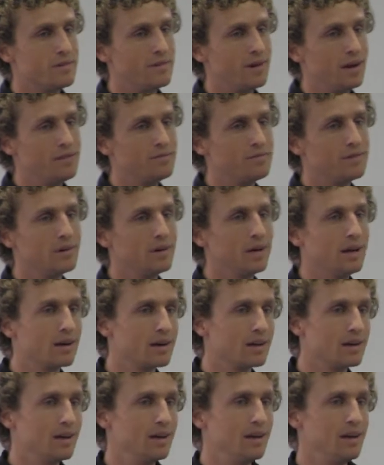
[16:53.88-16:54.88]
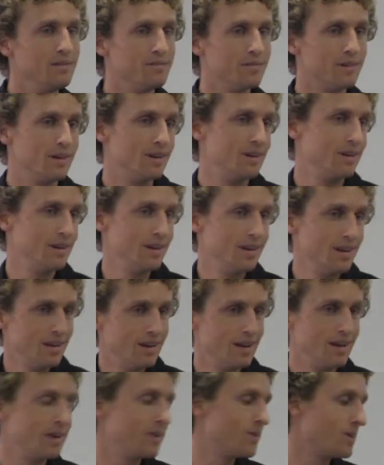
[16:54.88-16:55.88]
of the rainfall? How can they even
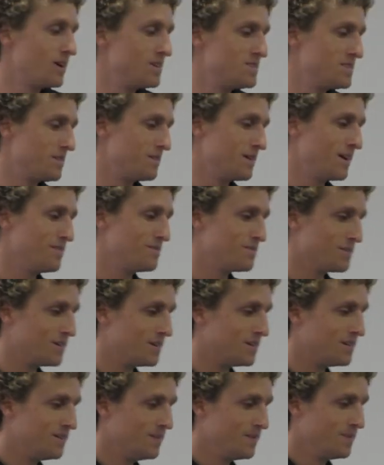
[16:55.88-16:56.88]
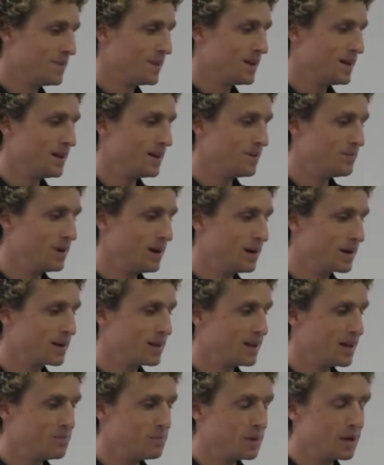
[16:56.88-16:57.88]
increase the rainfall? How
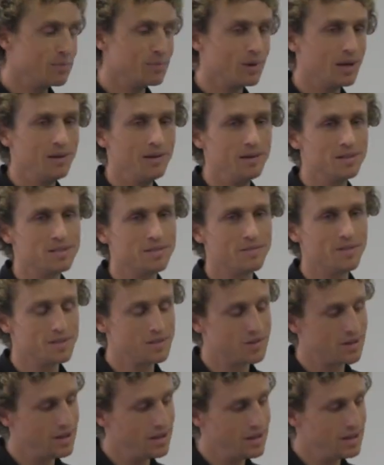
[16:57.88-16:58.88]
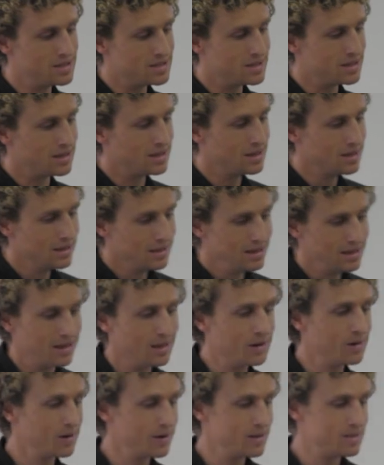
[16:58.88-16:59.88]
can they make better use of the trees and
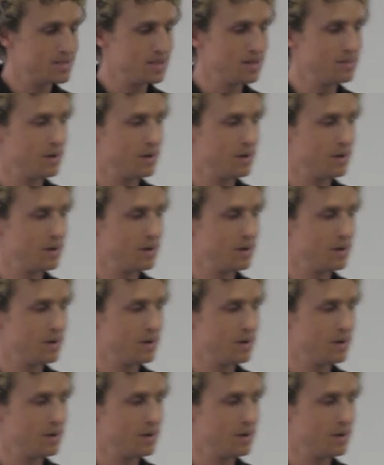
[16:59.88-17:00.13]
increase